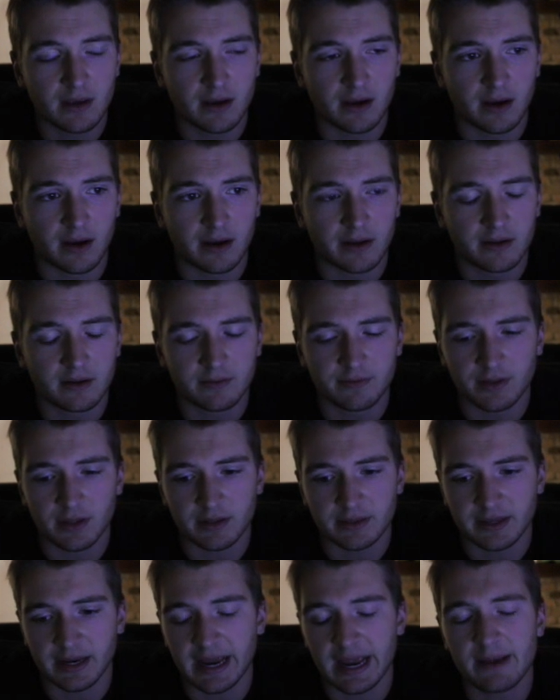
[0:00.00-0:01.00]

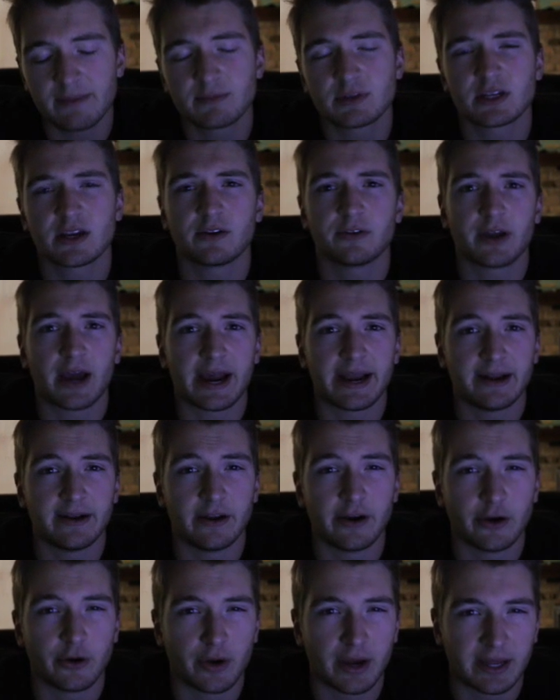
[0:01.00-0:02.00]
the game to go
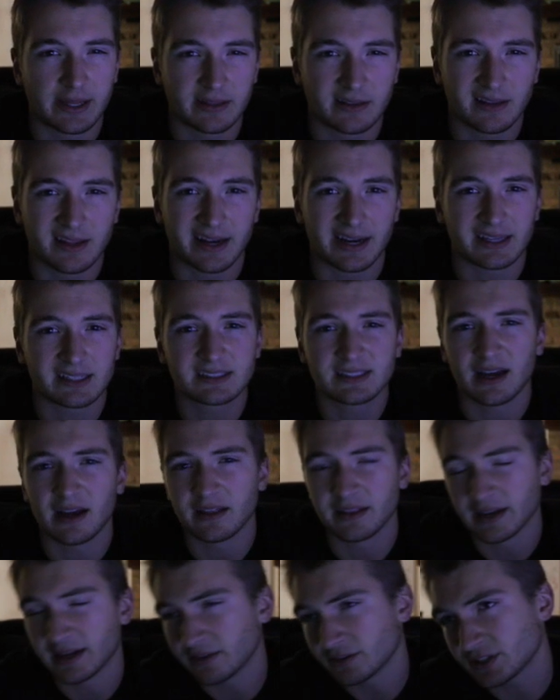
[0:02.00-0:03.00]
9-0, and that I
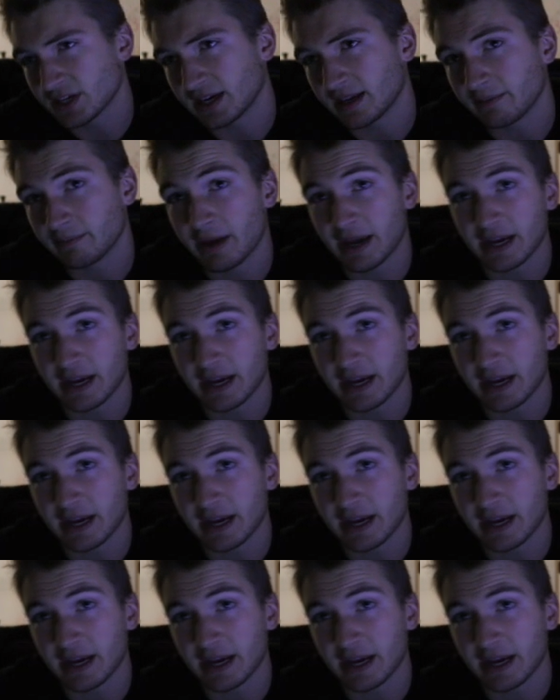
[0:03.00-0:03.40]
saw that I was getting